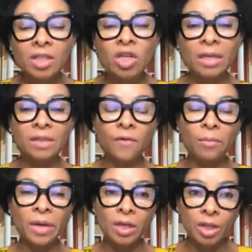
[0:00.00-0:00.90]

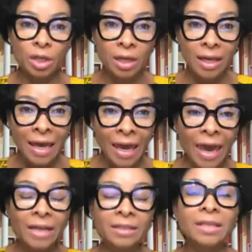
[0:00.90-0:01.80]
transformation,
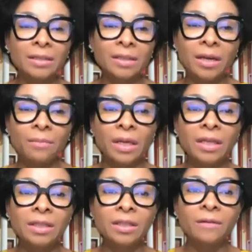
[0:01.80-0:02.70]
and
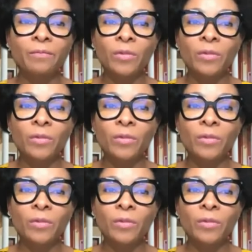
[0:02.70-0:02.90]
sustainability.